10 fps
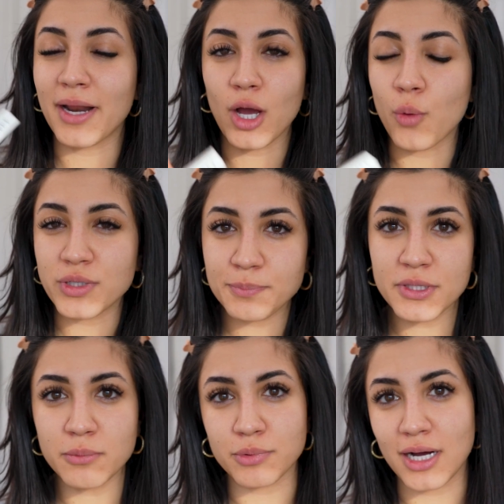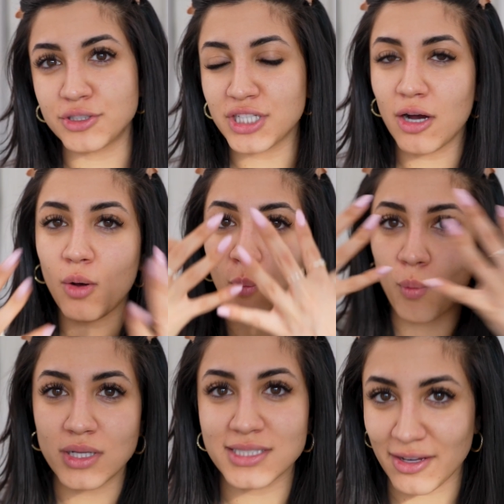I always put the brow gel
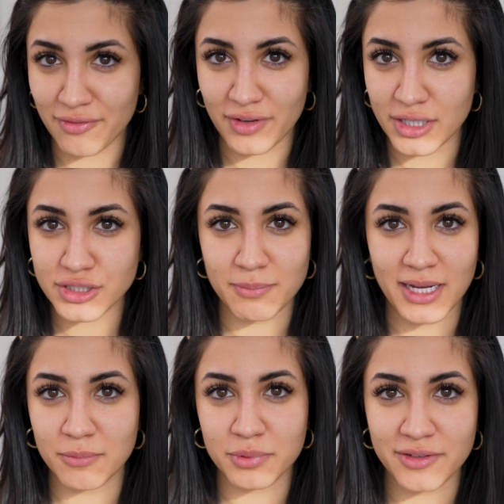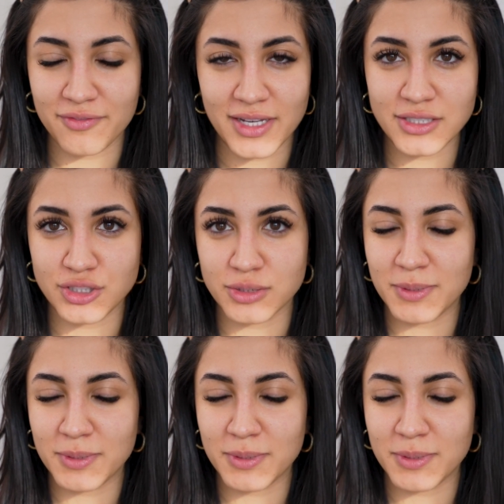once I finished my complete face just